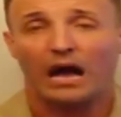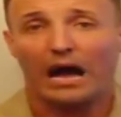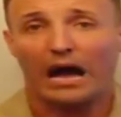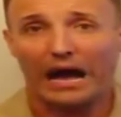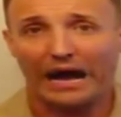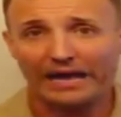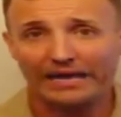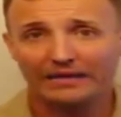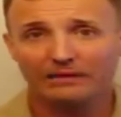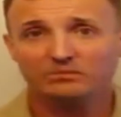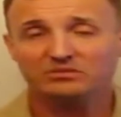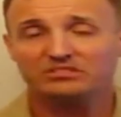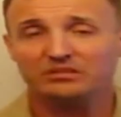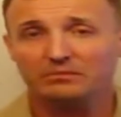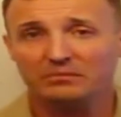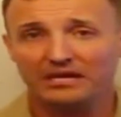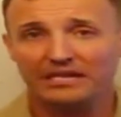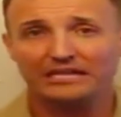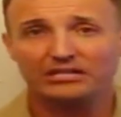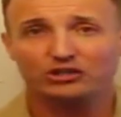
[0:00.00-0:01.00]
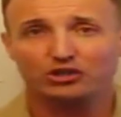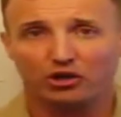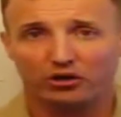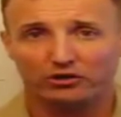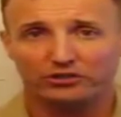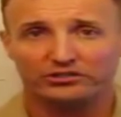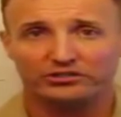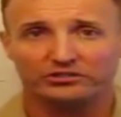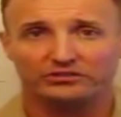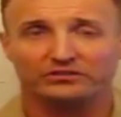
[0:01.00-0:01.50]
I am submitting
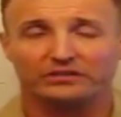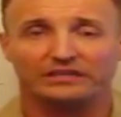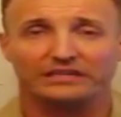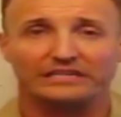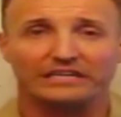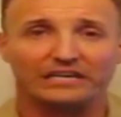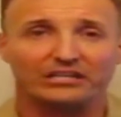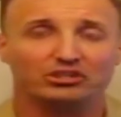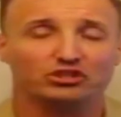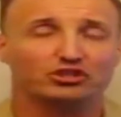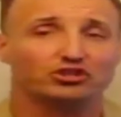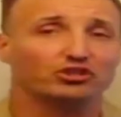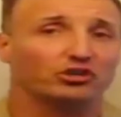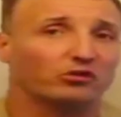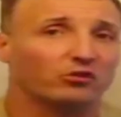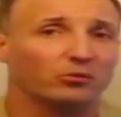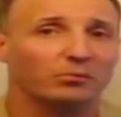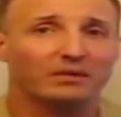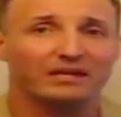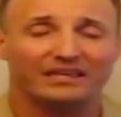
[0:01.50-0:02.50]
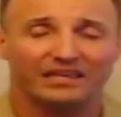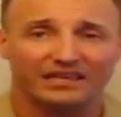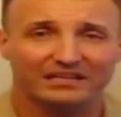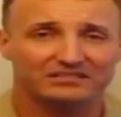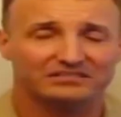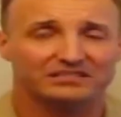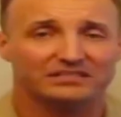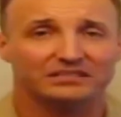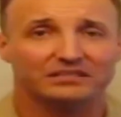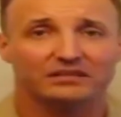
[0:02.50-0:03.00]
charges against General
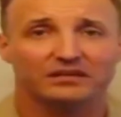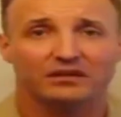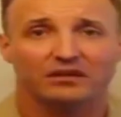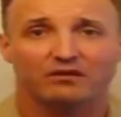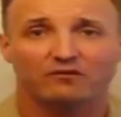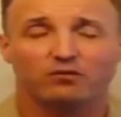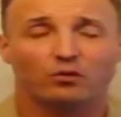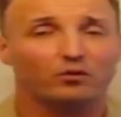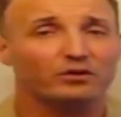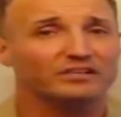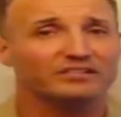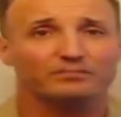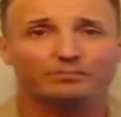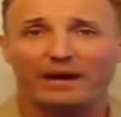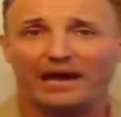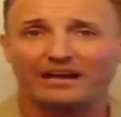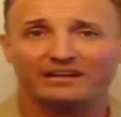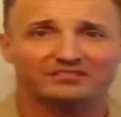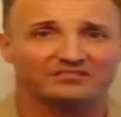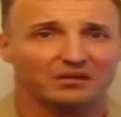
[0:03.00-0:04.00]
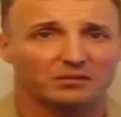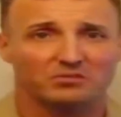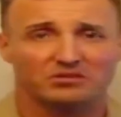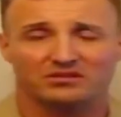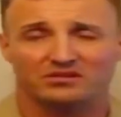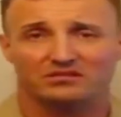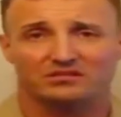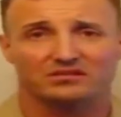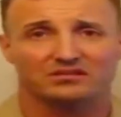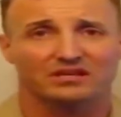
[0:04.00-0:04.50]
McKenzie for his bad
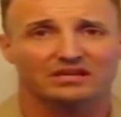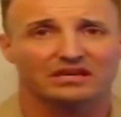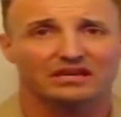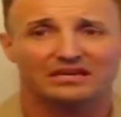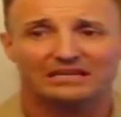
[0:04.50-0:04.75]
assumptions.